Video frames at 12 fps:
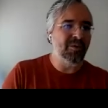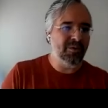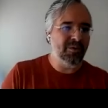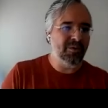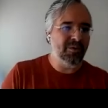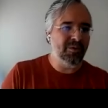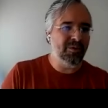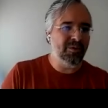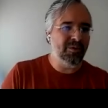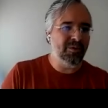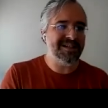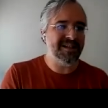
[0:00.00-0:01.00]
grease is
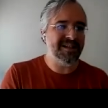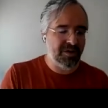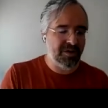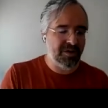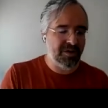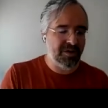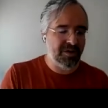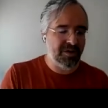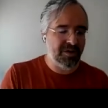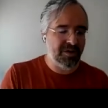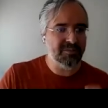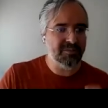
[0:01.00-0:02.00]
necessary. You do have to
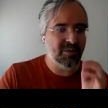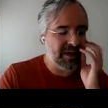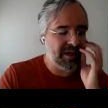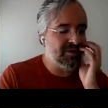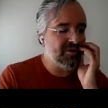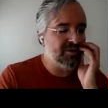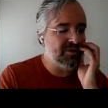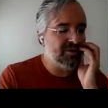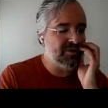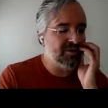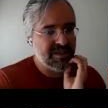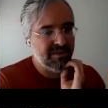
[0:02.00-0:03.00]
do some work. You do have
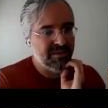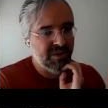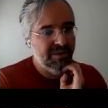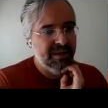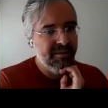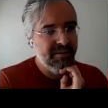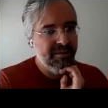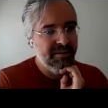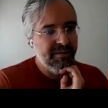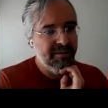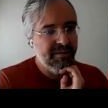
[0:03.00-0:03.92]
to do some coding, but